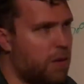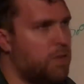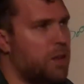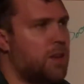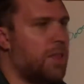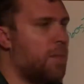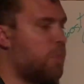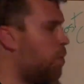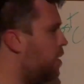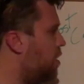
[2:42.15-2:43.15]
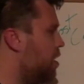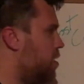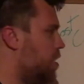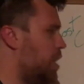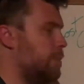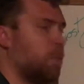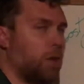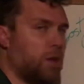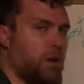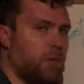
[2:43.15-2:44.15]
If you get to that point, you need to be
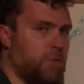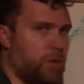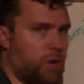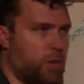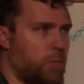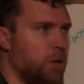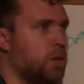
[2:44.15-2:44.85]
working off of your dome,